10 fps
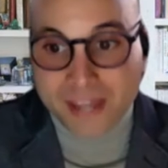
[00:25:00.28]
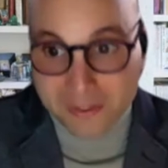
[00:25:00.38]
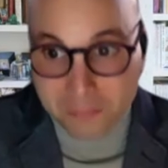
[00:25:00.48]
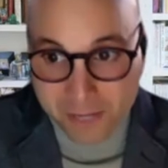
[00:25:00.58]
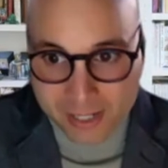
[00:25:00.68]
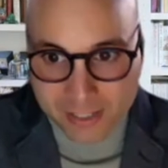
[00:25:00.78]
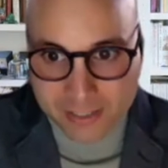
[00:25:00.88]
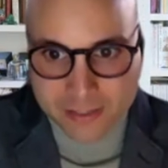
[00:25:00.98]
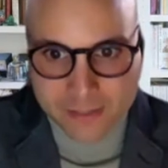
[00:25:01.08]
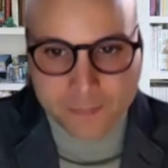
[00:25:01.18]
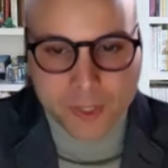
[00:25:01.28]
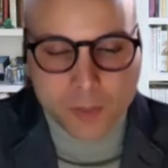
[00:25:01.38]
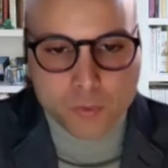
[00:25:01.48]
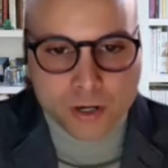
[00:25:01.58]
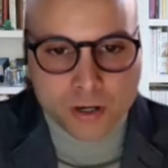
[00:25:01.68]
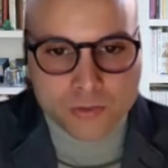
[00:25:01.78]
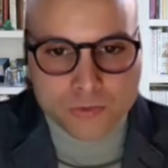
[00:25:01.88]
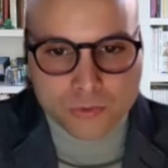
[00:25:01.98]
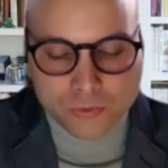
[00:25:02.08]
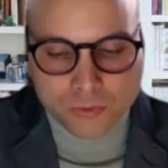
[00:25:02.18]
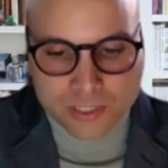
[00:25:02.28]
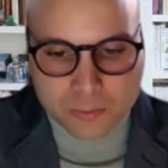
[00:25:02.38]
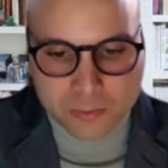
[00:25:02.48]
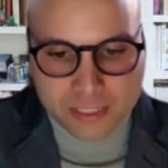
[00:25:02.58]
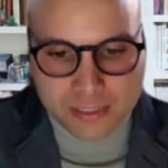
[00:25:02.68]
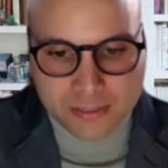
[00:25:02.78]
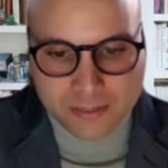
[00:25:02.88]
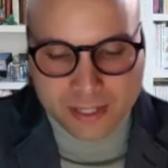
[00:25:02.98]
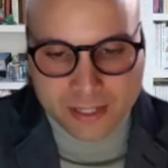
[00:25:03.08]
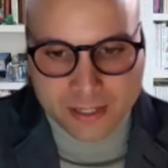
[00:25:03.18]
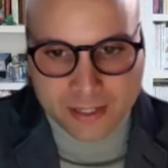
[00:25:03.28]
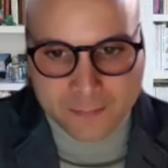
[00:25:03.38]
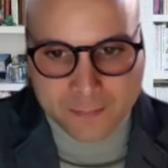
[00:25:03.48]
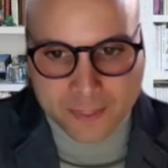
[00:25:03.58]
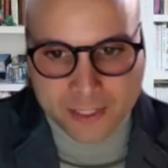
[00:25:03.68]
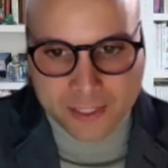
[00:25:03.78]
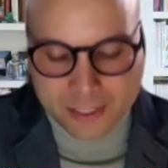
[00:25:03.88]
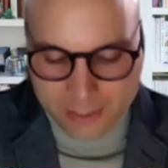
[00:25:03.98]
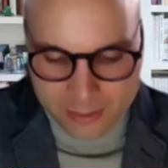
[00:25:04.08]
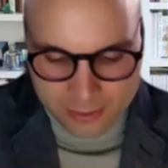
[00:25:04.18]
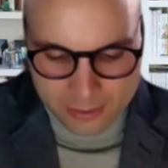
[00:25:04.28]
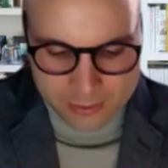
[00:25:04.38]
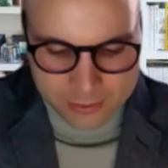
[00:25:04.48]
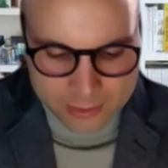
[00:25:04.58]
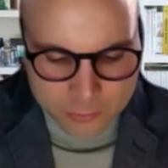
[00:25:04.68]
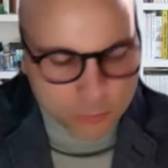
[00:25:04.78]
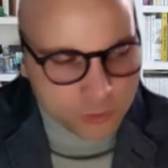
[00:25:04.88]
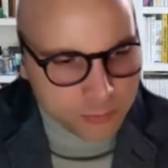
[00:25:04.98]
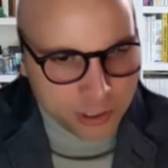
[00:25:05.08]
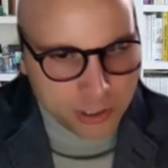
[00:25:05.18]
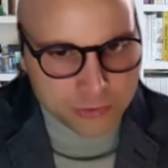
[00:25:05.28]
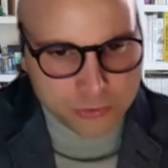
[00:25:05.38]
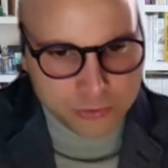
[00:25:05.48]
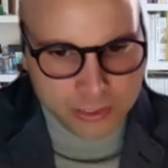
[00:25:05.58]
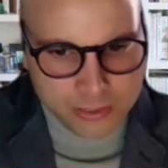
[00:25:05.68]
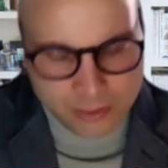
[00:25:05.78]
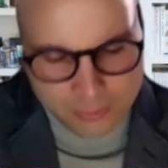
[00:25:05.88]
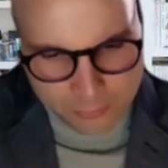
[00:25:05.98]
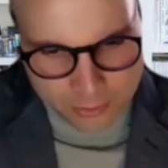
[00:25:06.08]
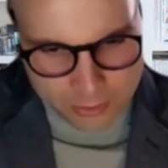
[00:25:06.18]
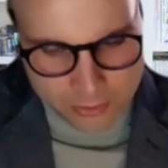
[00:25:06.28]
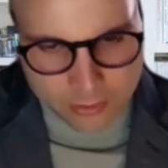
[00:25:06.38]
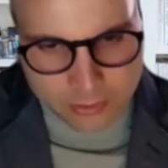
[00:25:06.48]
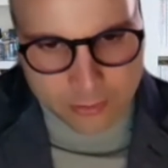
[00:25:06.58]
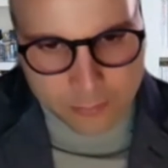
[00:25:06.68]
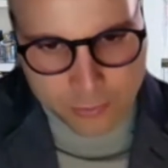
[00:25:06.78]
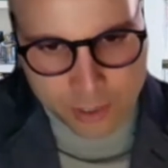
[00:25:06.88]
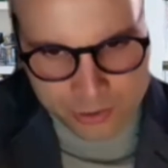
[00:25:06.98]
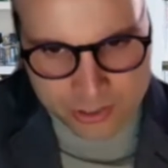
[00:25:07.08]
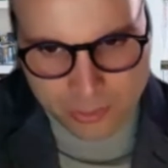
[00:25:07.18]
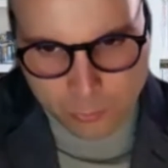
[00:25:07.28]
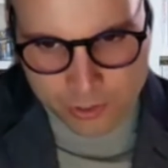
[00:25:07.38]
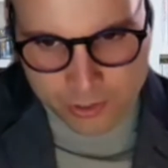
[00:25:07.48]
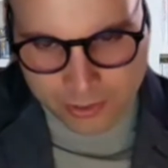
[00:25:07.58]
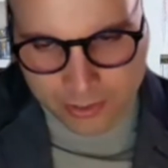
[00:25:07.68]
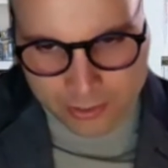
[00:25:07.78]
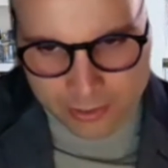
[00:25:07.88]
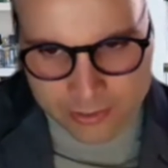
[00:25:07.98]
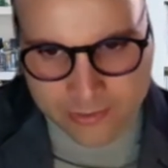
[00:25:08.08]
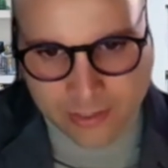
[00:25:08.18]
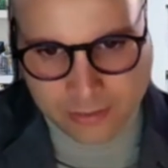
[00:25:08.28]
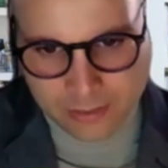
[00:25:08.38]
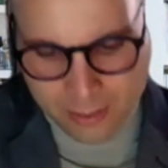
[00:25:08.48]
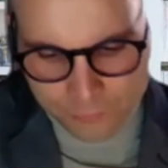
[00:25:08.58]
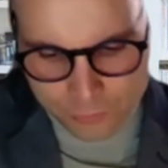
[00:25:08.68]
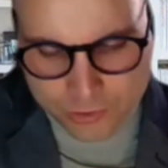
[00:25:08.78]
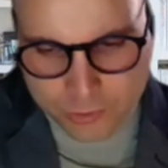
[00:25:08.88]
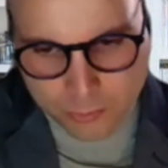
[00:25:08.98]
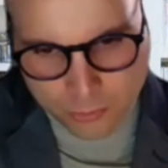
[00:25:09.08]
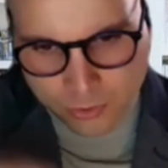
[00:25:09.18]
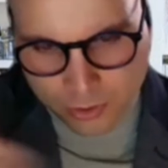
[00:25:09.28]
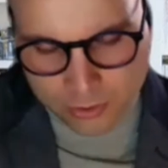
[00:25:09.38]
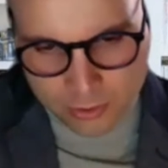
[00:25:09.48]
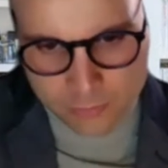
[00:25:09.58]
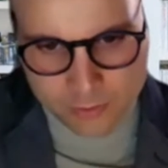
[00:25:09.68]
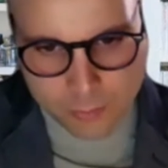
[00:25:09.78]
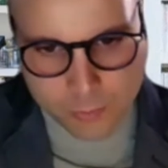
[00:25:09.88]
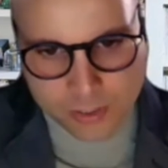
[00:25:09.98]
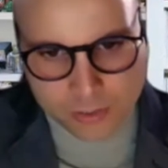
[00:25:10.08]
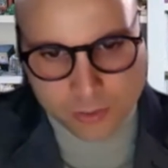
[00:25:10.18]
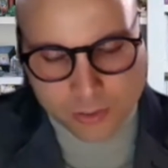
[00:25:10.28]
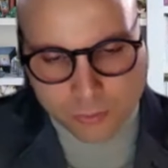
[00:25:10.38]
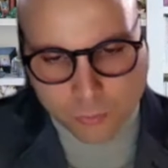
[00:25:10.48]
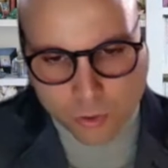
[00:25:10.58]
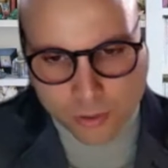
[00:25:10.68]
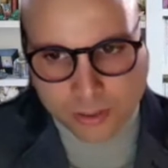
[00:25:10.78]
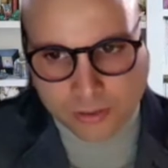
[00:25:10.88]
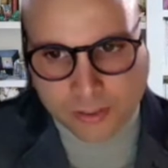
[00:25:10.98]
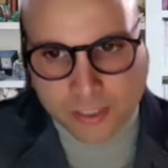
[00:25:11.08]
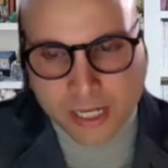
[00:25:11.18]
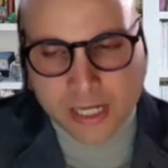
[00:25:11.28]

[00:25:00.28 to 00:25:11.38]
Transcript: that in mind, we're also explaining that in this book, but also in projects that we're extending after this book, and that we are working on,